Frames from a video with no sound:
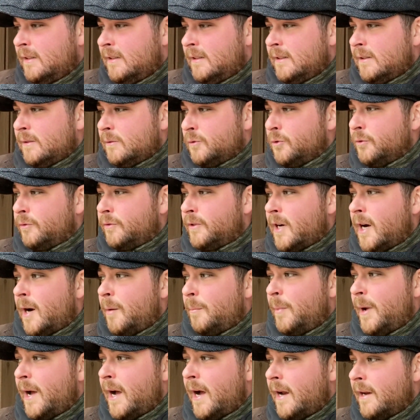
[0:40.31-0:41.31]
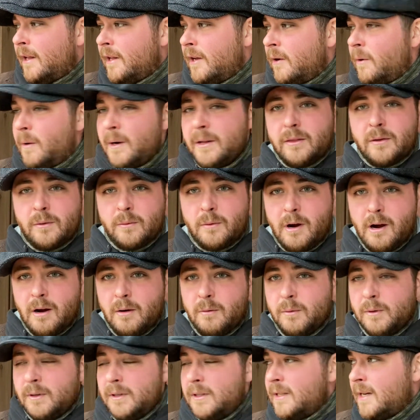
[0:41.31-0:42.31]
rooftop patio at the
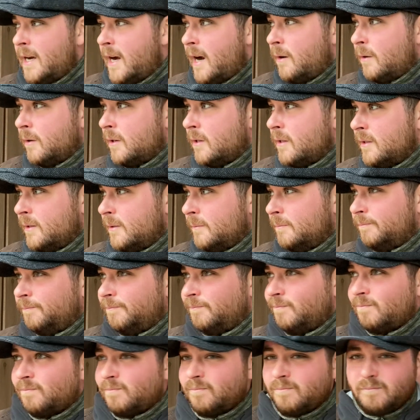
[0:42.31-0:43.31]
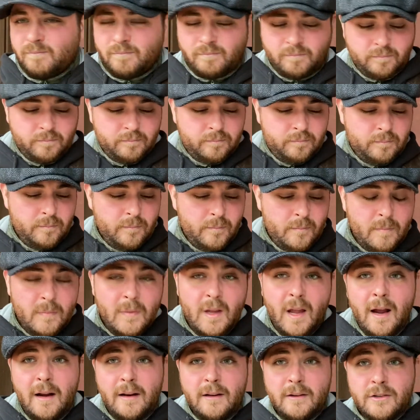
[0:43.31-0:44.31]
Rockwood Towers
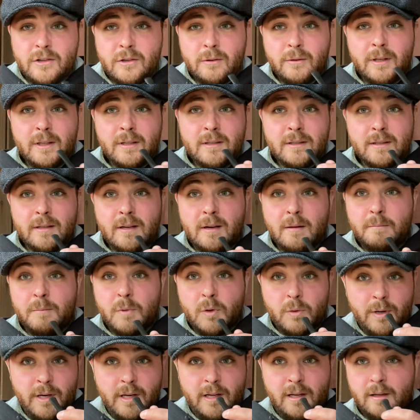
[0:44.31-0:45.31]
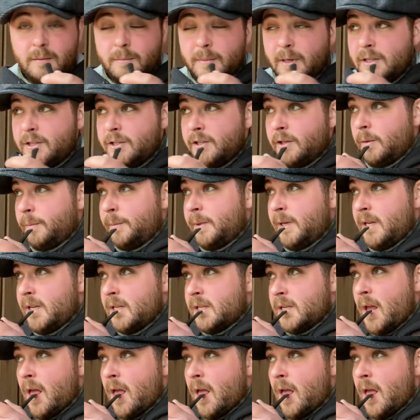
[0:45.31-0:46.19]
and enjoying some Meridian by Pease.